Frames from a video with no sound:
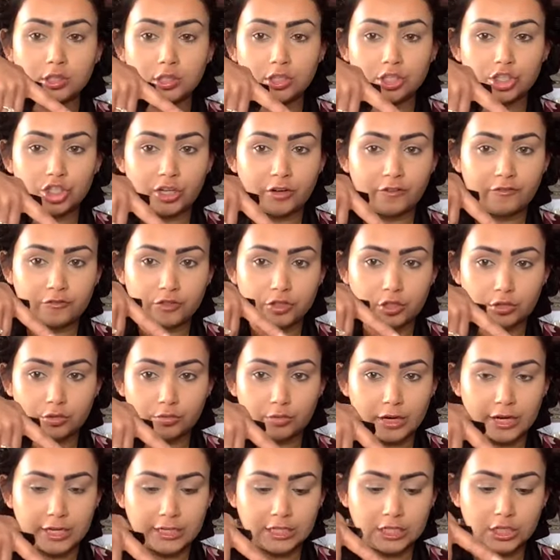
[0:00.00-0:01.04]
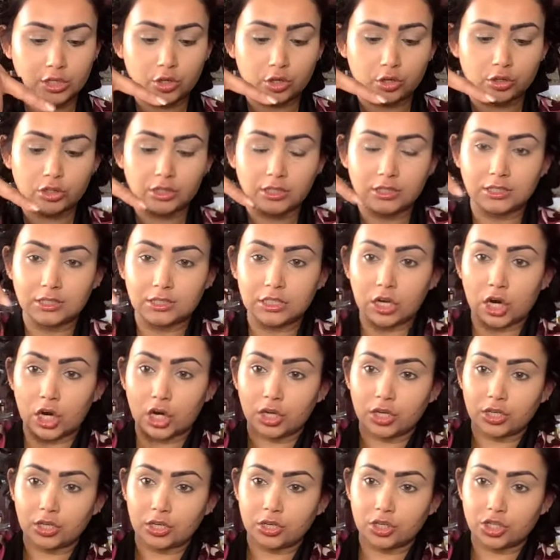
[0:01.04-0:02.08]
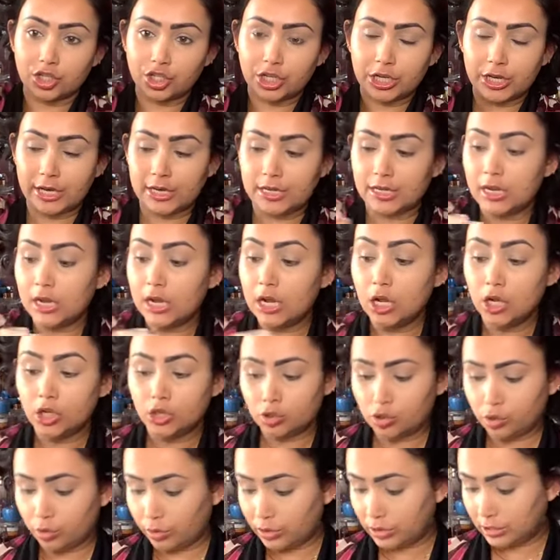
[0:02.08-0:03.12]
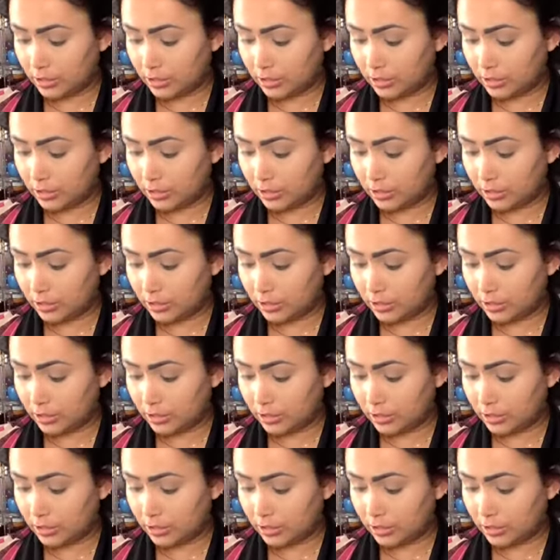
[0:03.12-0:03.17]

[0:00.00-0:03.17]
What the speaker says: the shifter right here on this darker shade so it